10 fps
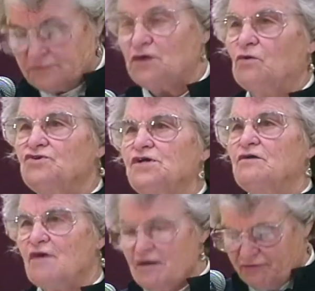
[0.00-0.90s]
the
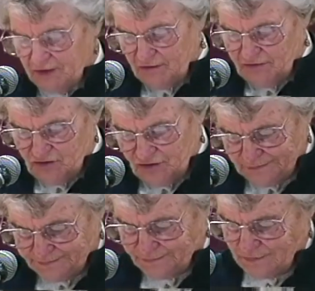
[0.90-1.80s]
Oceanographic
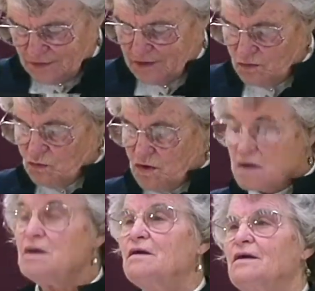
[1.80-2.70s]
Division, to
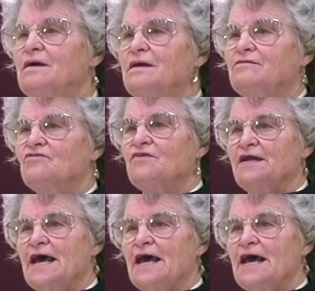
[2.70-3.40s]
work at the St.